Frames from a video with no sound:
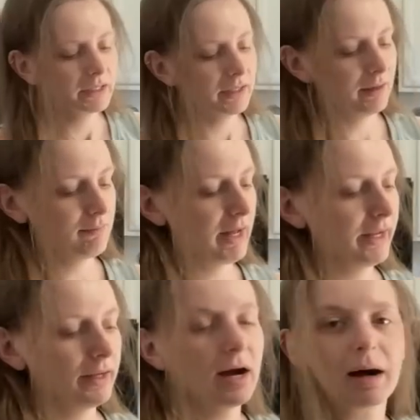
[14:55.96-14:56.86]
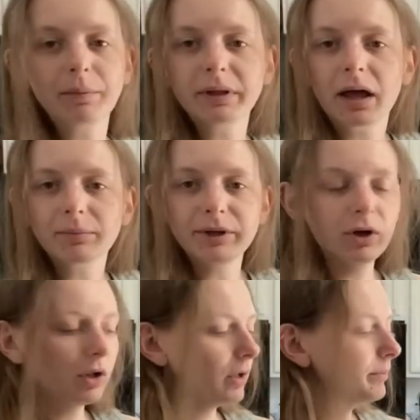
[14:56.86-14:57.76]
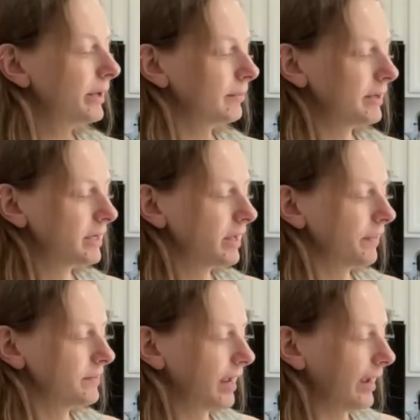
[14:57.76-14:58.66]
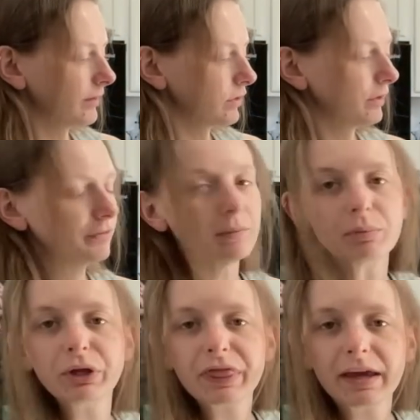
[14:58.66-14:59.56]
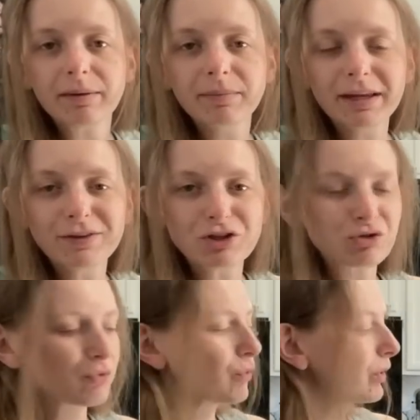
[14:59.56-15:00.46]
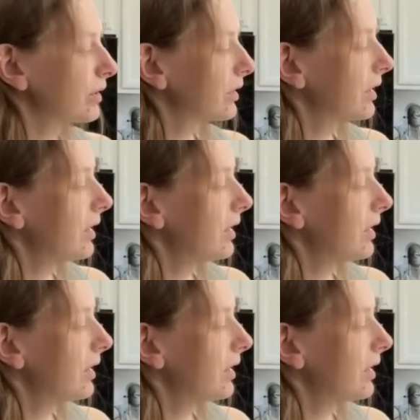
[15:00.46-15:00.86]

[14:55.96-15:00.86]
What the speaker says: in my Hobby Lobby haul, but I'm gonna cut the tags off and put them in the drawer